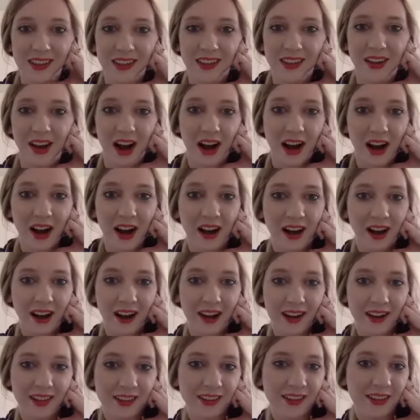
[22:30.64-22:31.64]
an
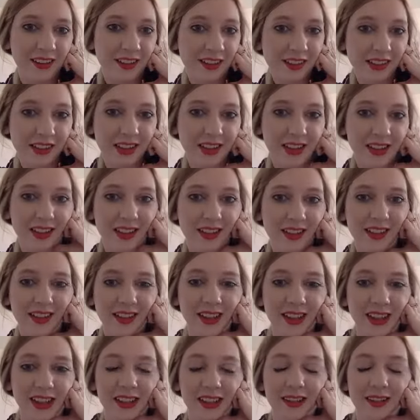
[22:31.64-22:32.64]
eye to see these
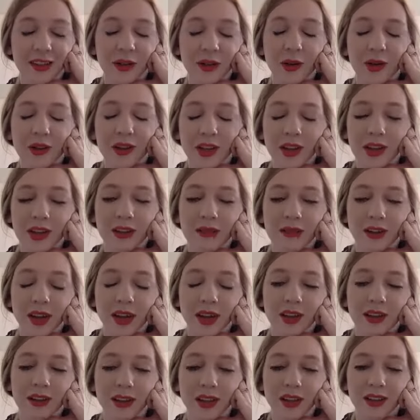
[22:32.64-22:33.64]
things, so I think he
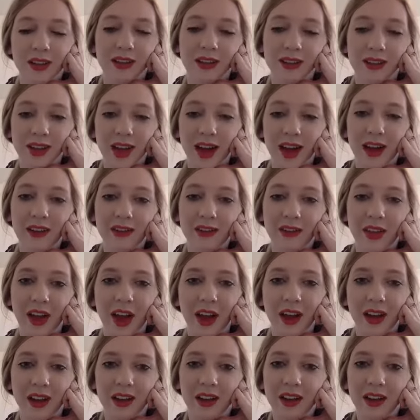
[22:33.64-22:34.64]
recognizes that, and
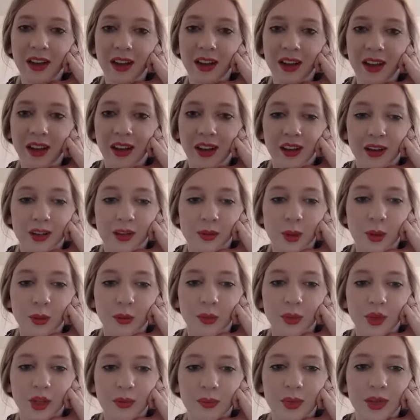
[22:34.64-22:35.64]
that is what
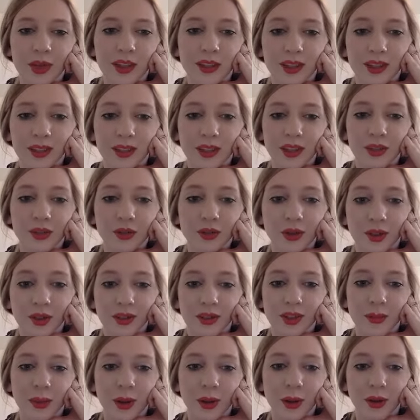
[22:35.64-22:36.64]
really piques his
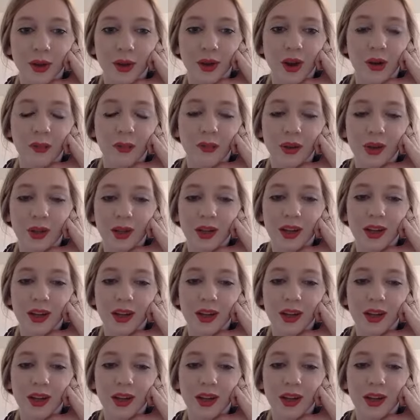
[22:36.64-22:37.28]
interest about the company.